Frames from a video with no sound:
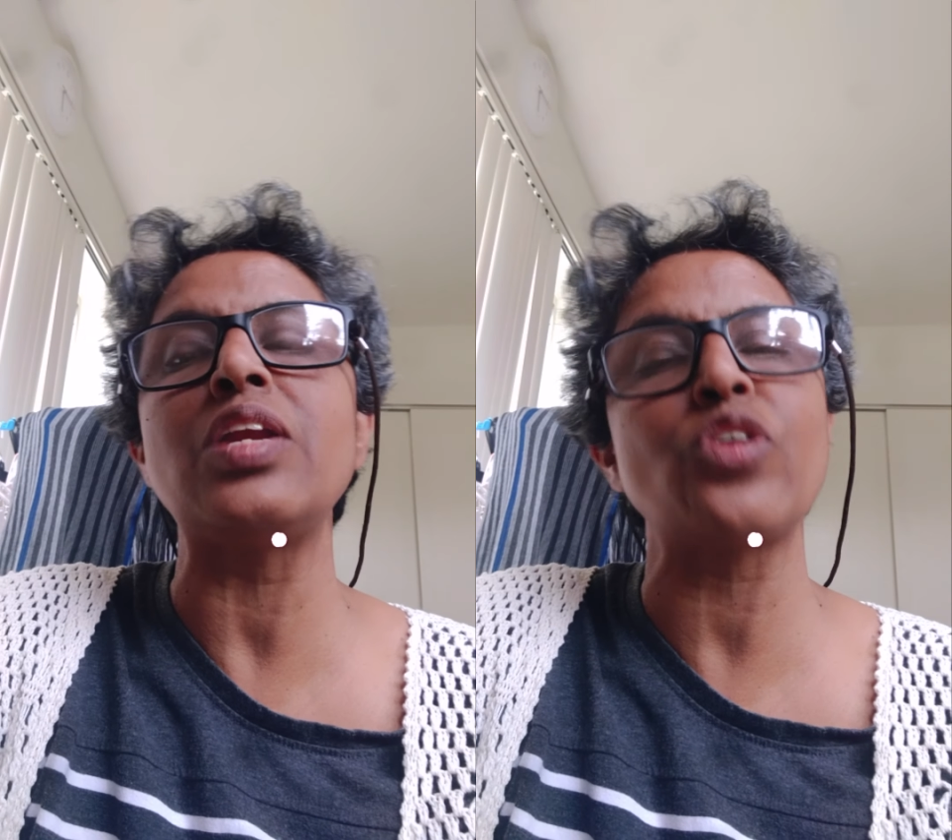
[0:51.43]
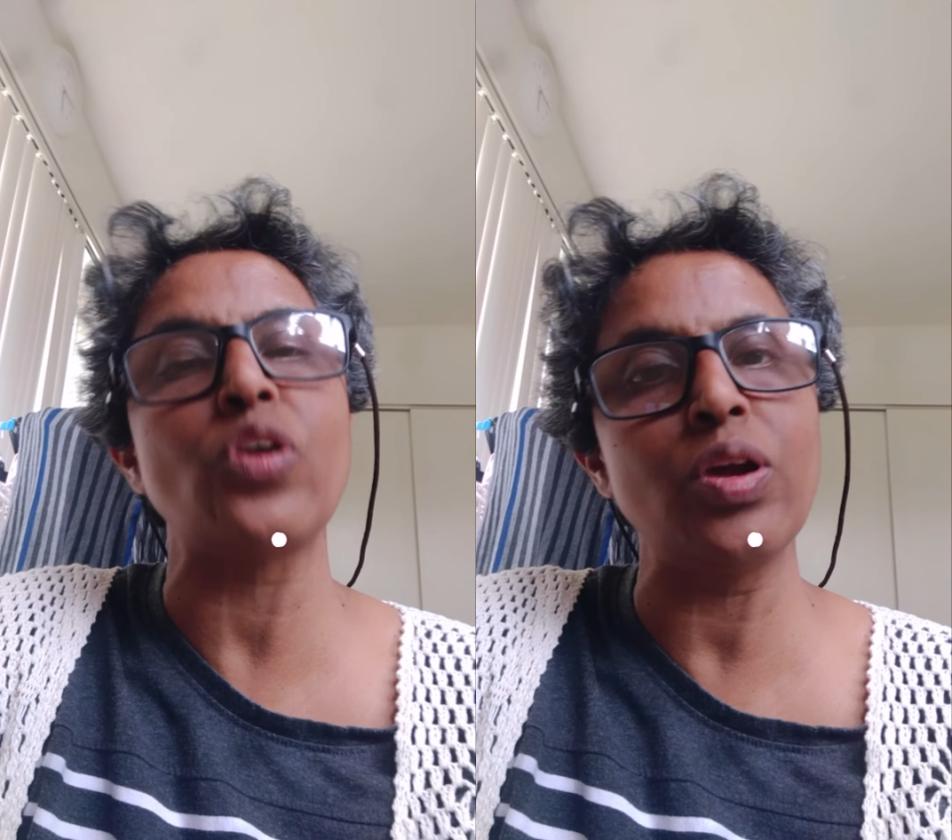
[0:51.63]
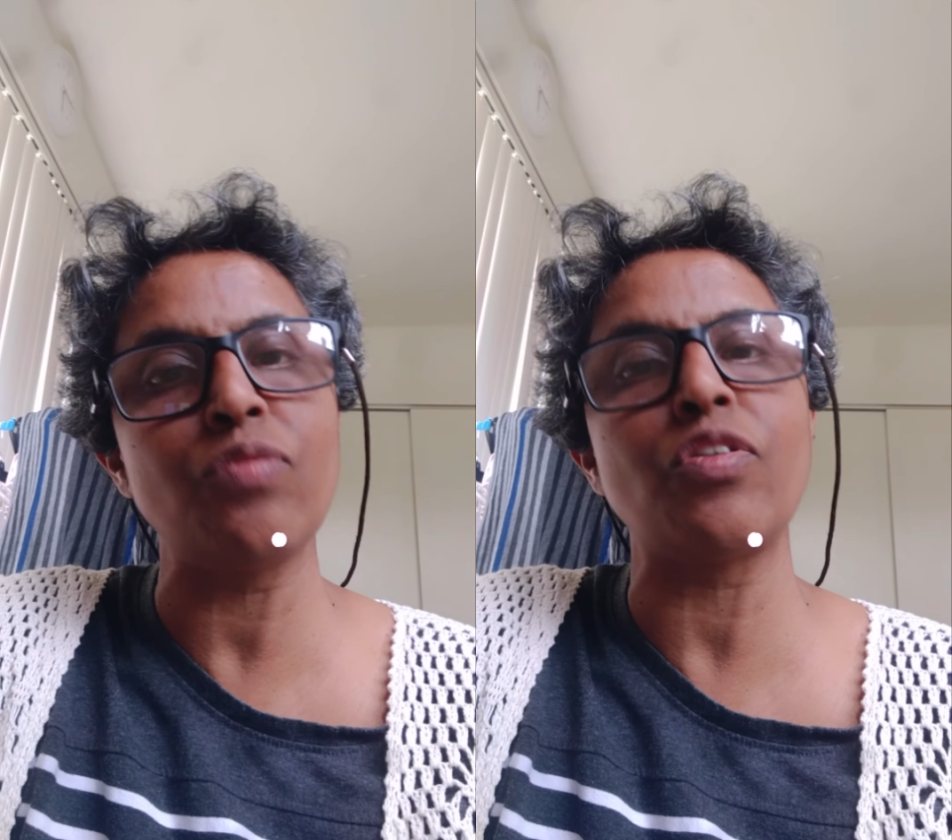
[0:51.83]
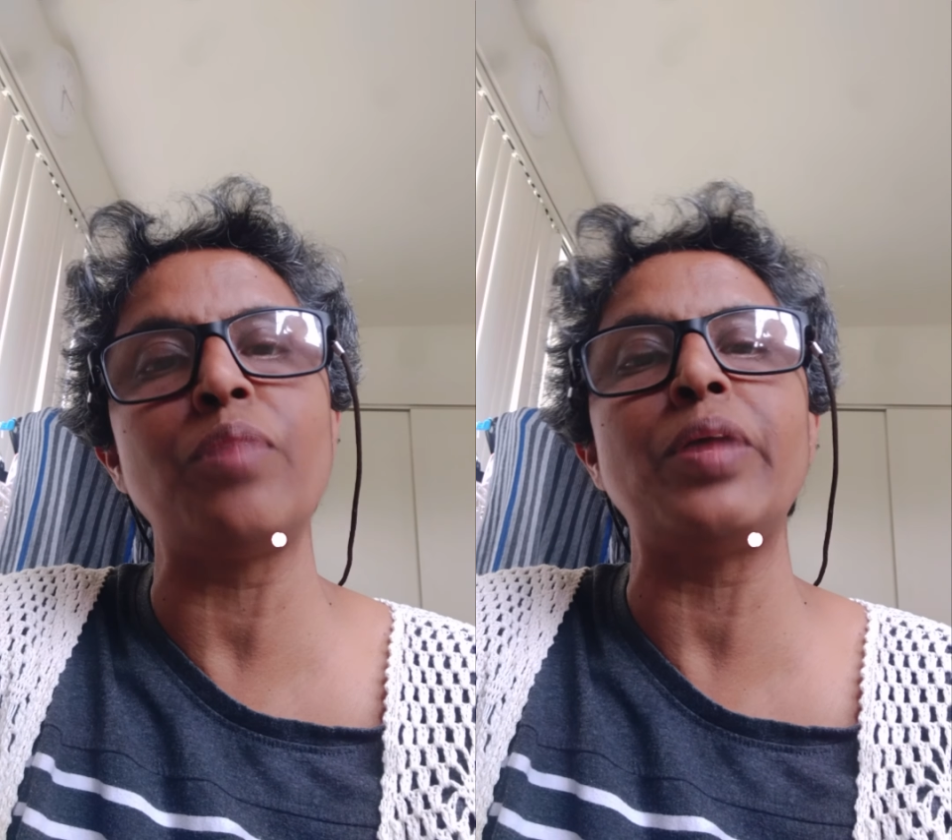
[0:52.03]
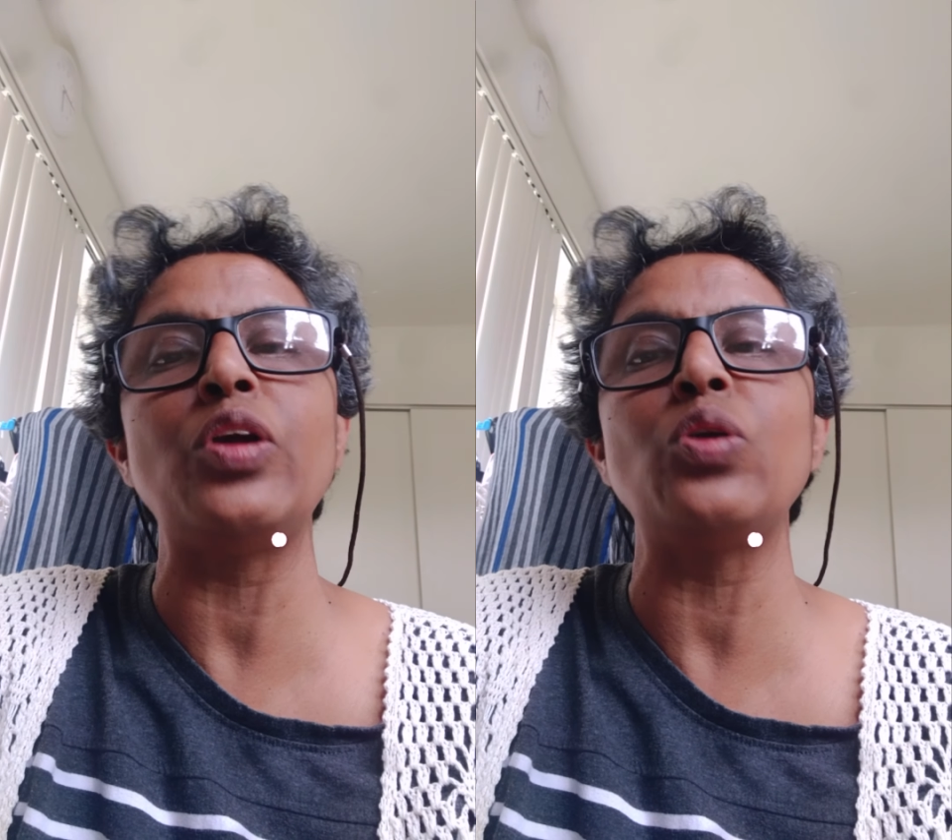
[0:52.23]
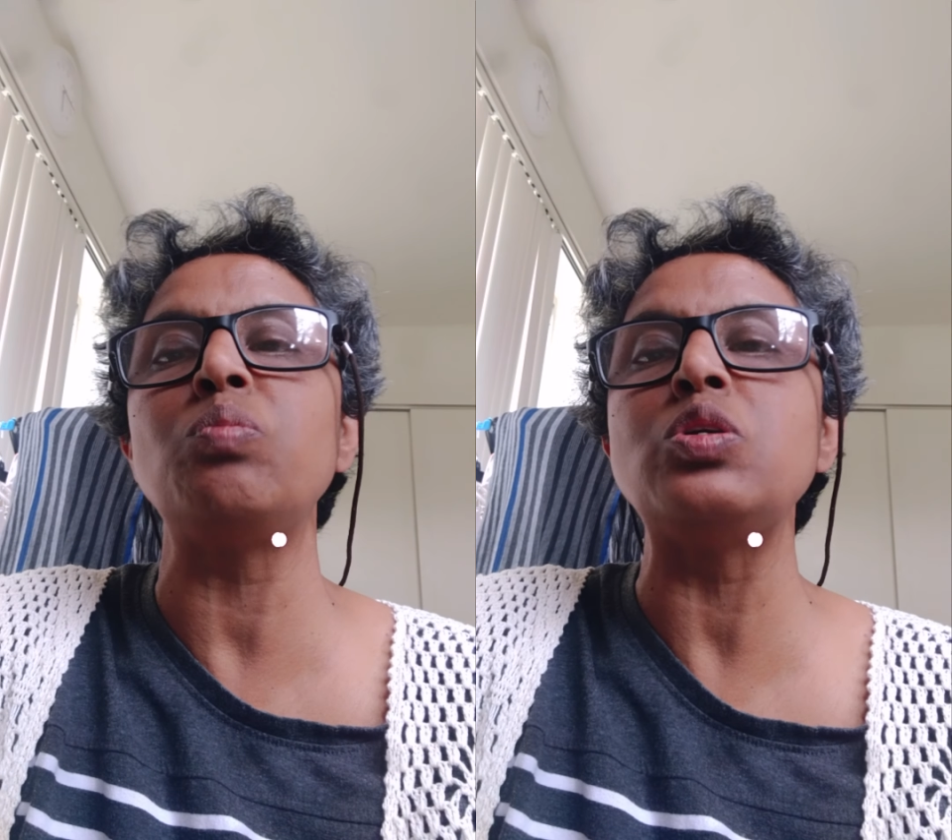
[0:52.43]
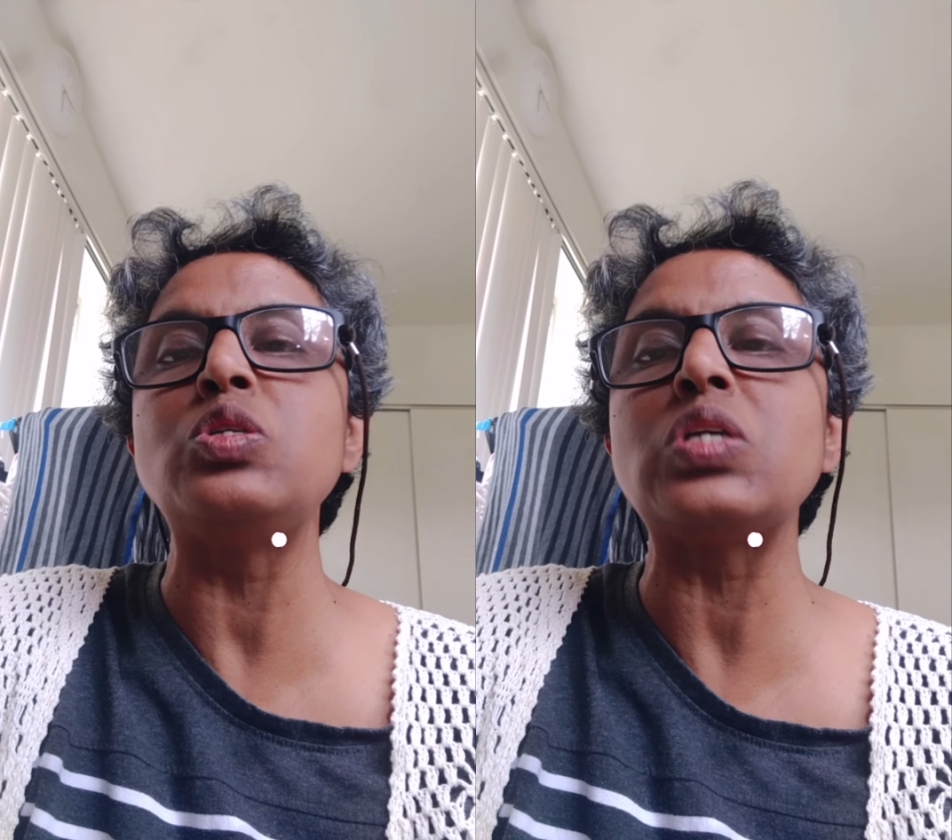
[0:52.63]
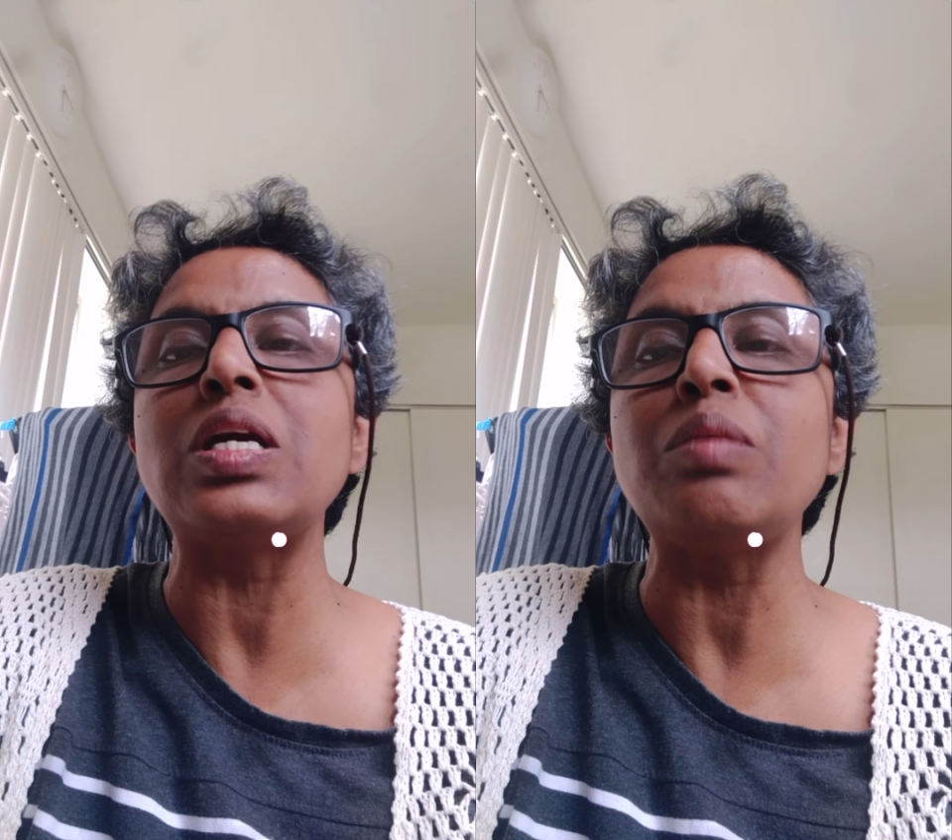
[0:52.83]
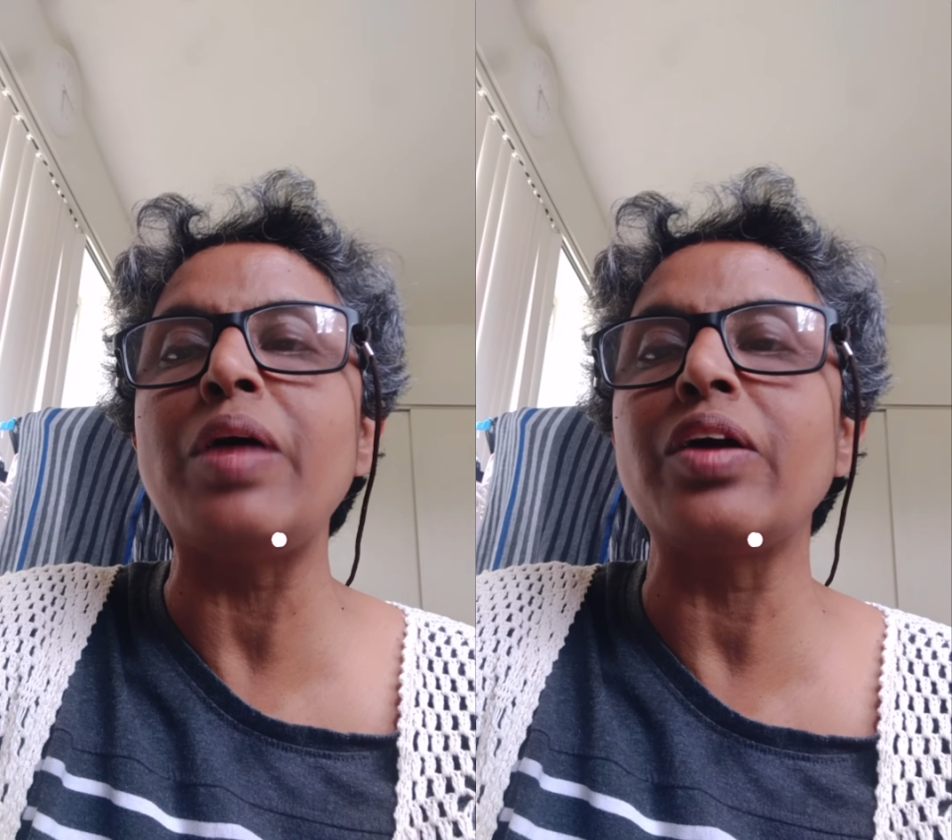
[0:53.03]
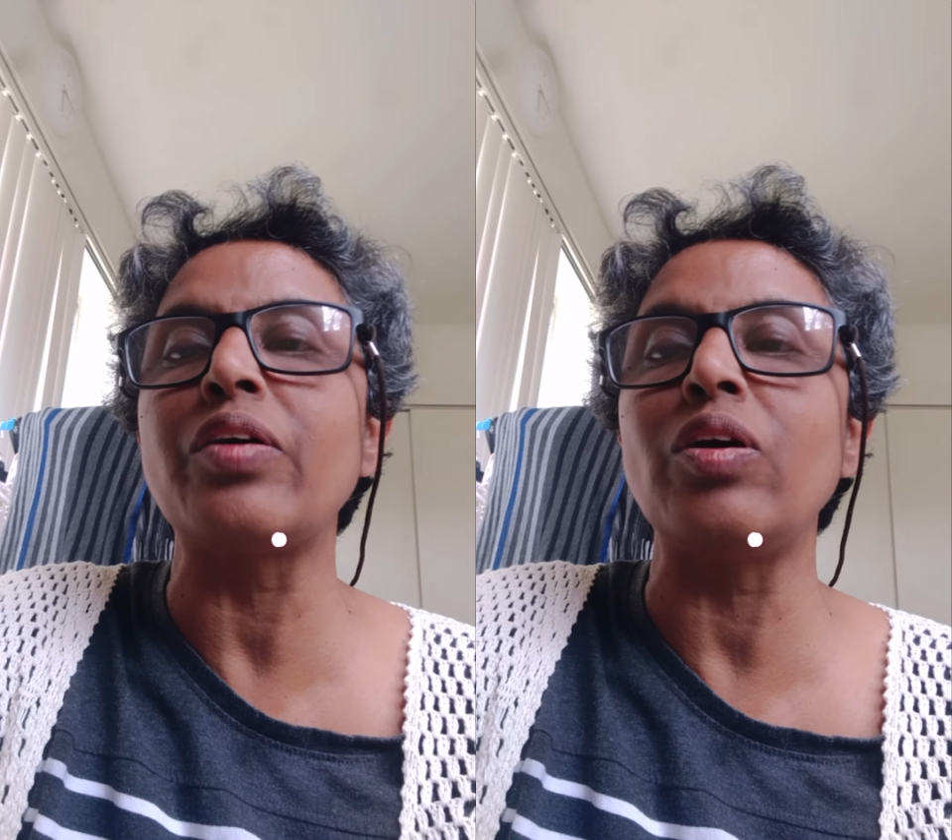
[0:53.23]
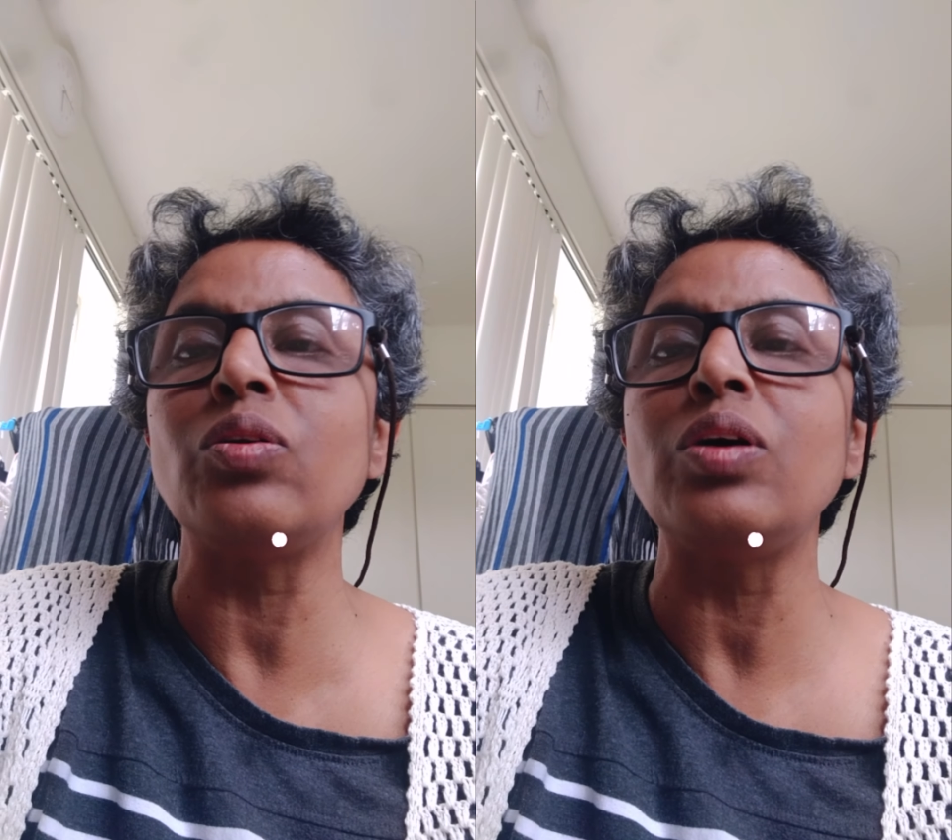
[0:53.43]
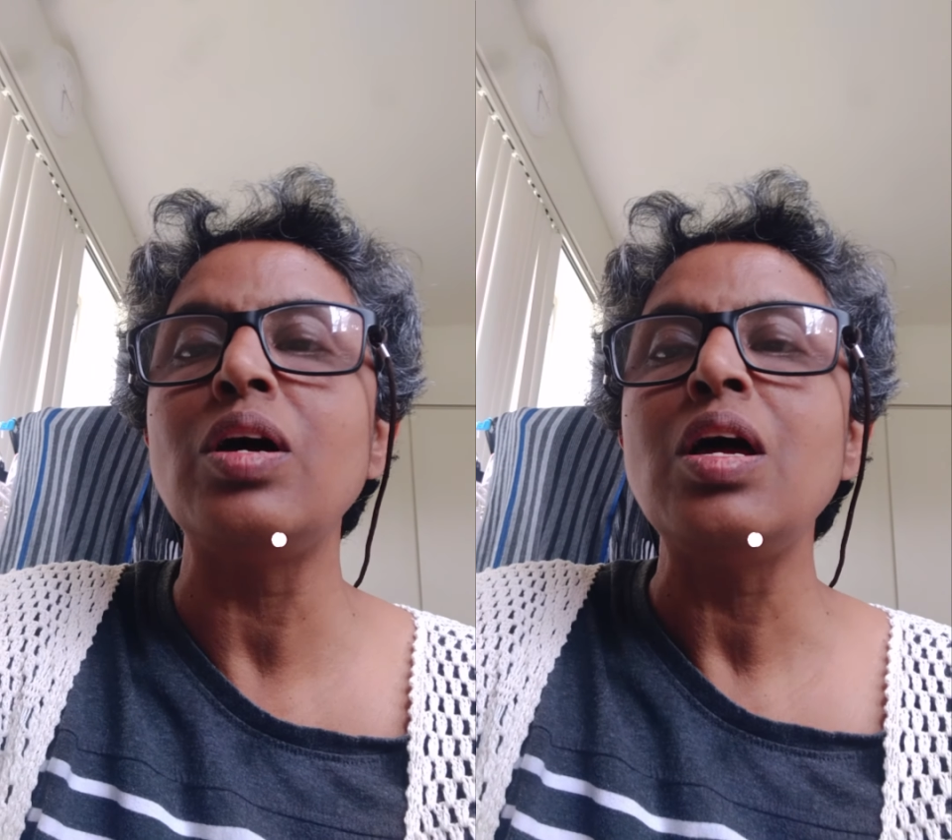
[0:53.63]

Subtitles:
drawing from my own musical background.